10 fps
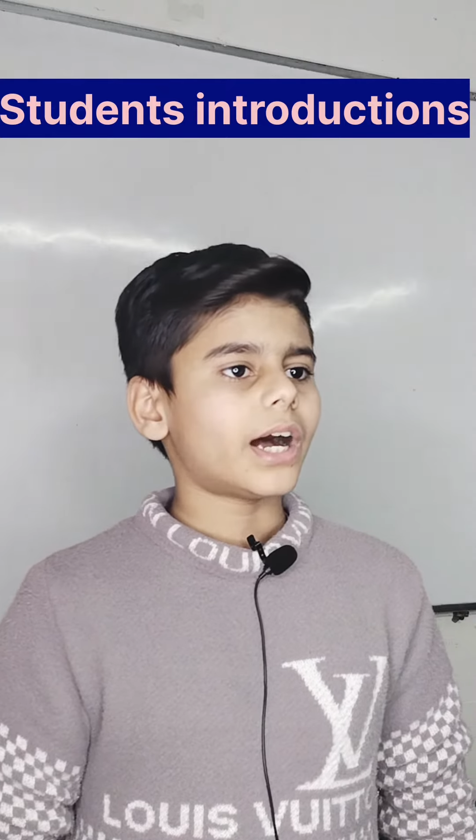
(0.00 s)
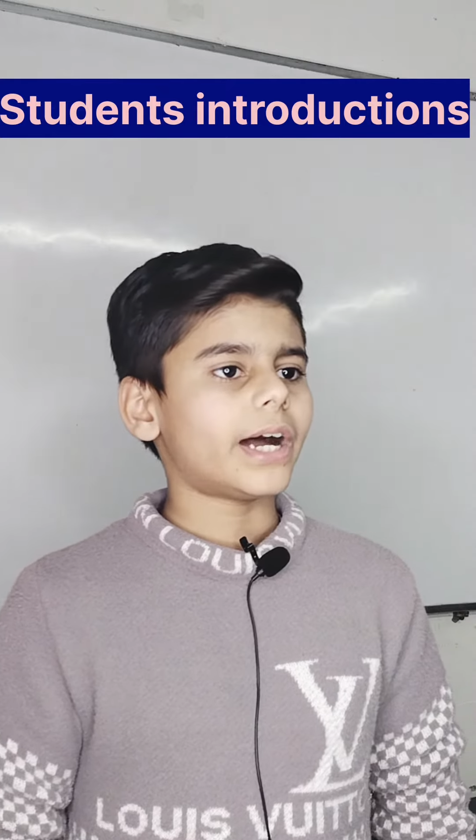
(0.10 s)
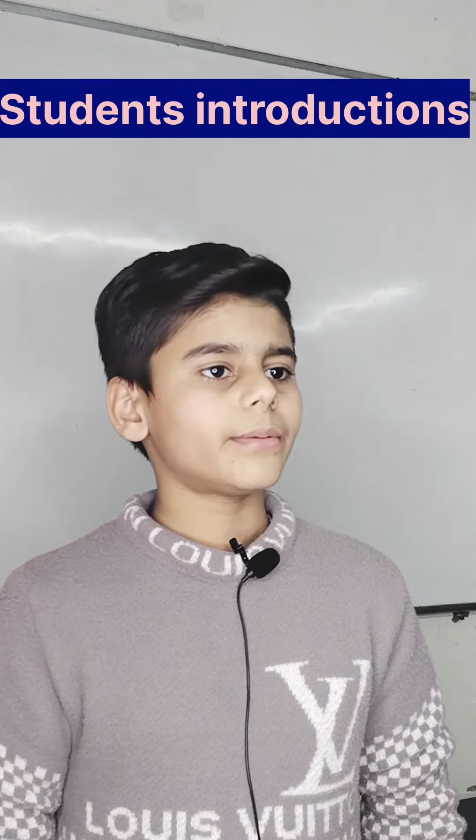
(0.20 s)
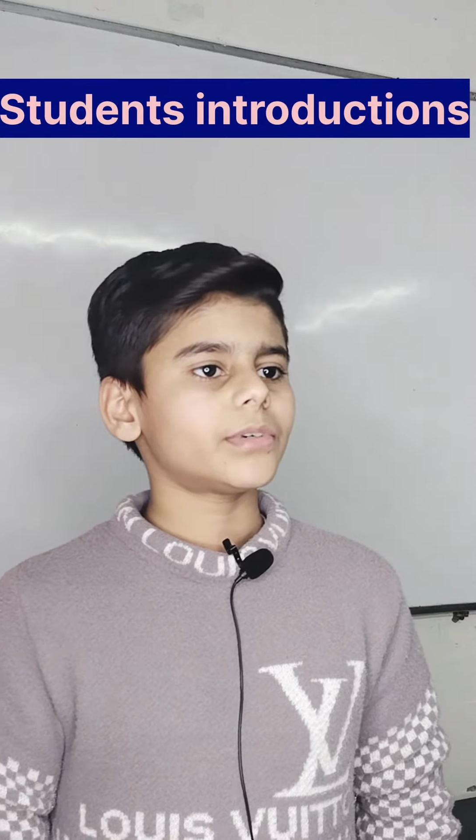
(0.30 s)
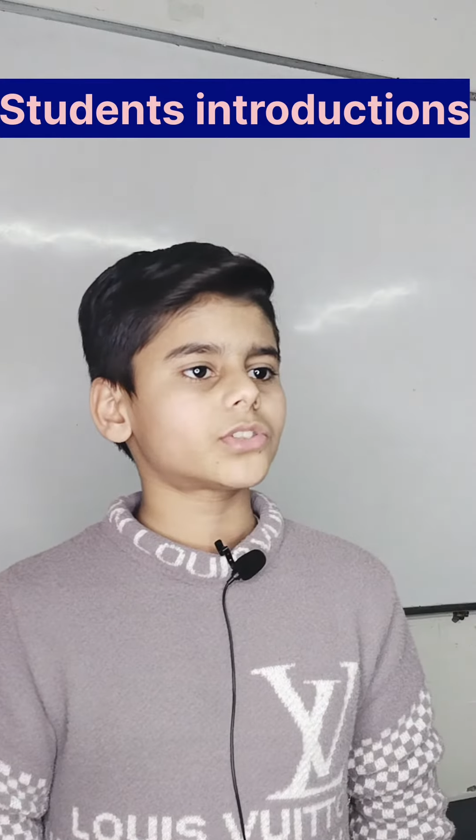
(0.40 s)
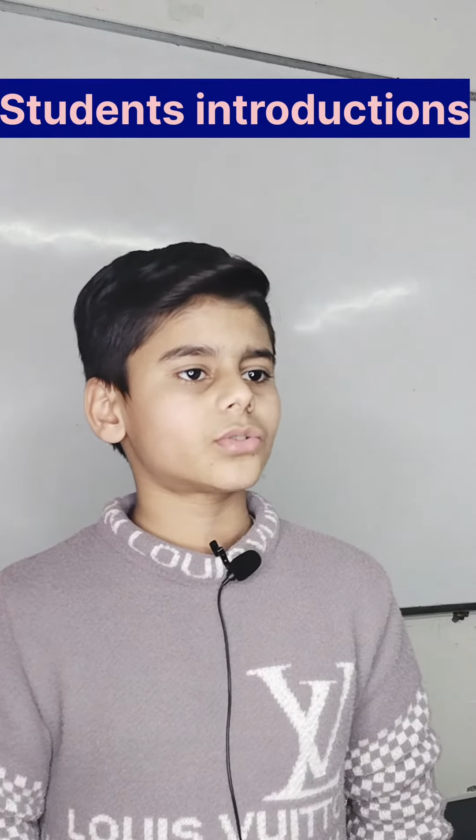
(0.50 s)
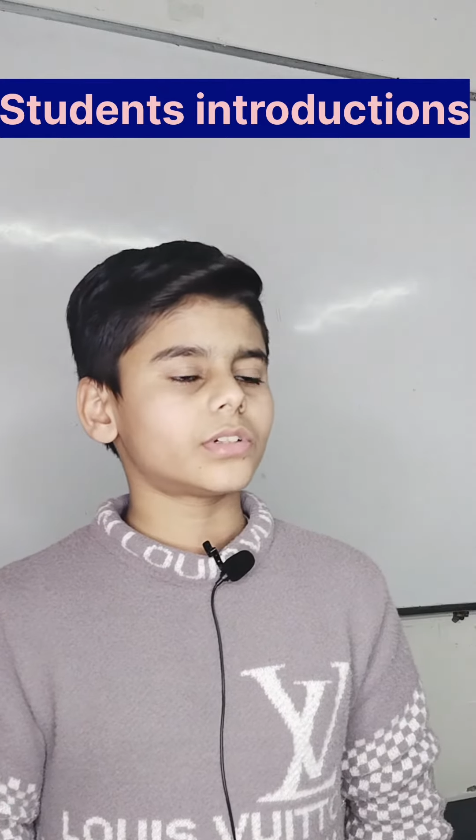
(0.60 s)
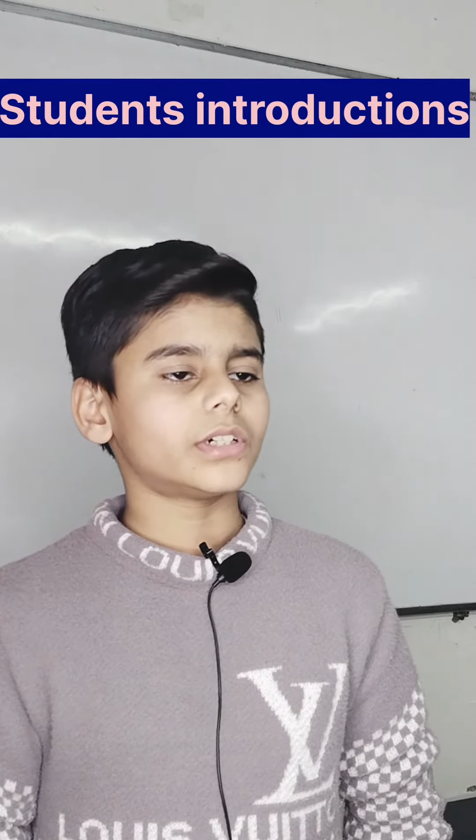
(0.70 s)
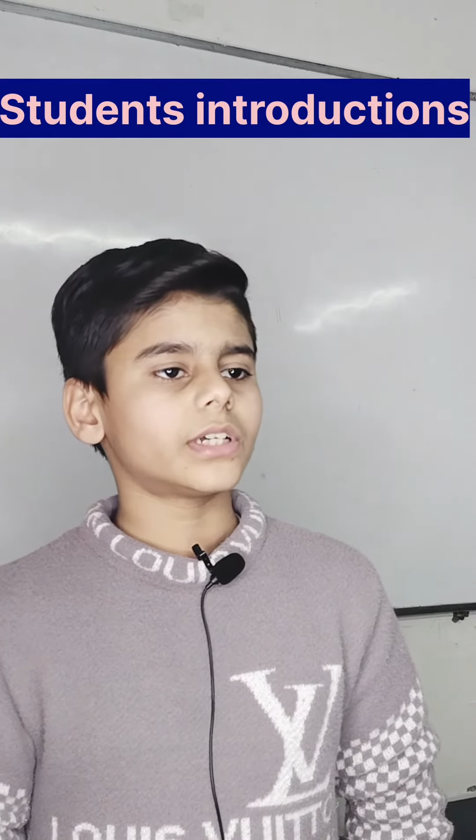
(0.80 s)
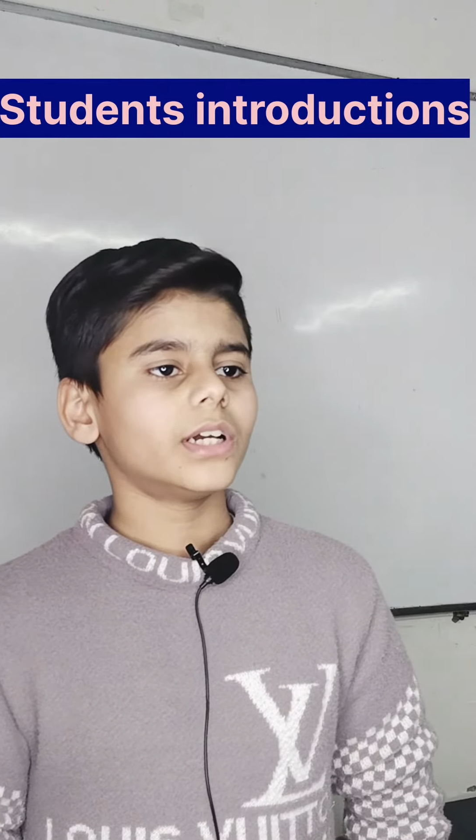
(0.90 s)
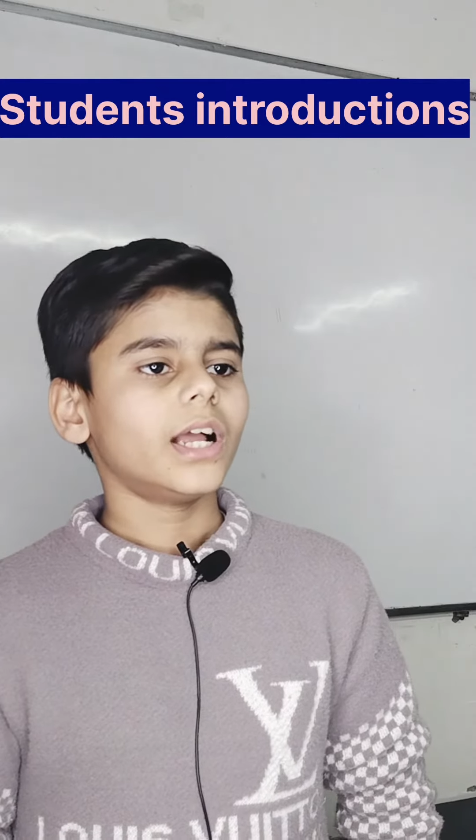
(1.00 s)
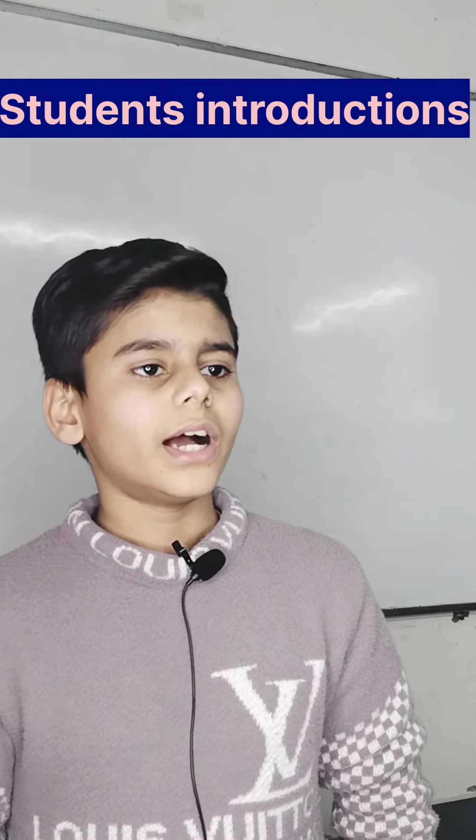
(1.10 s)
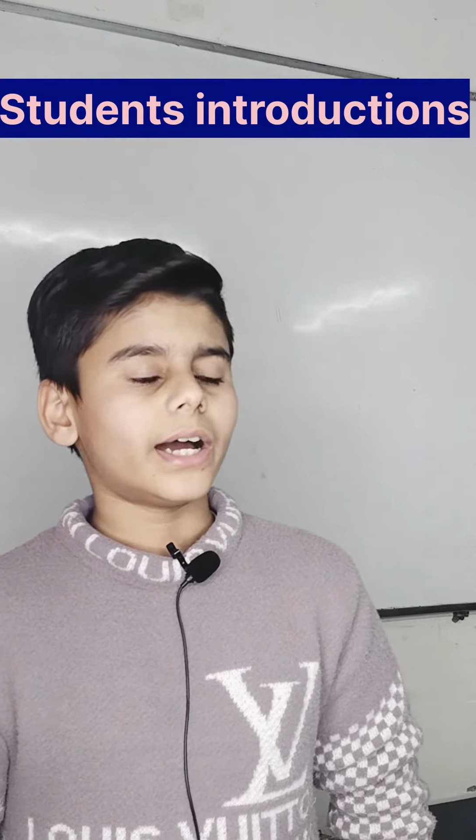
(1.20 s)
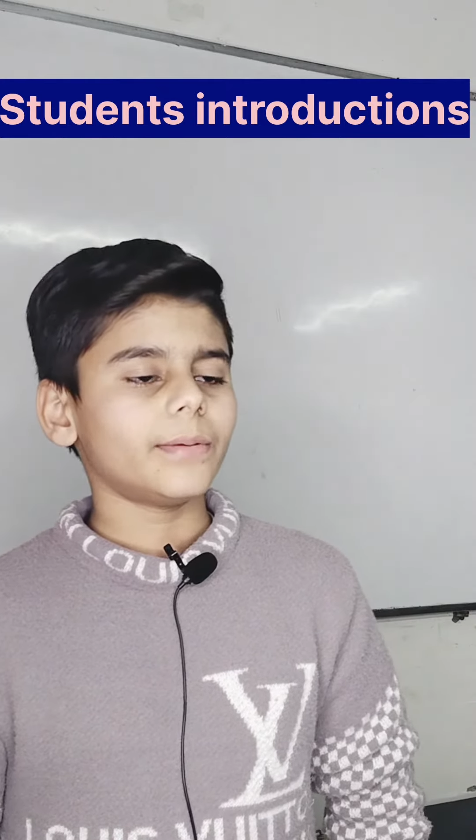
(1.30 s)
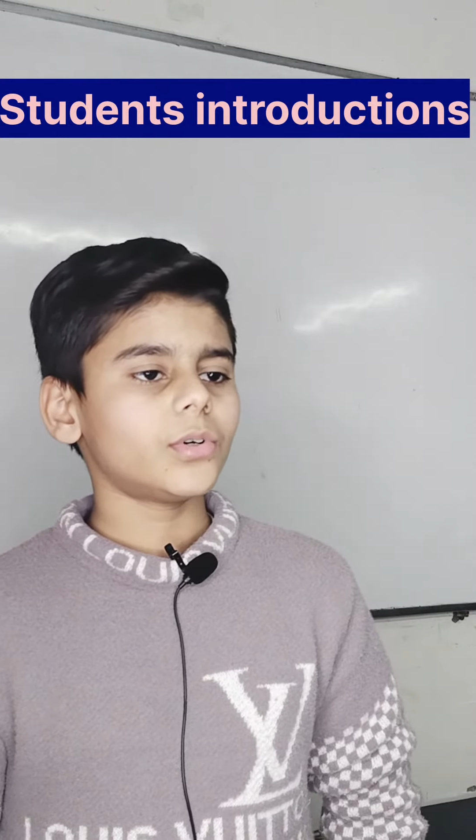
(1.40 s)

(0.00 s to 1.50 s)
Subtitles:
I am a student. I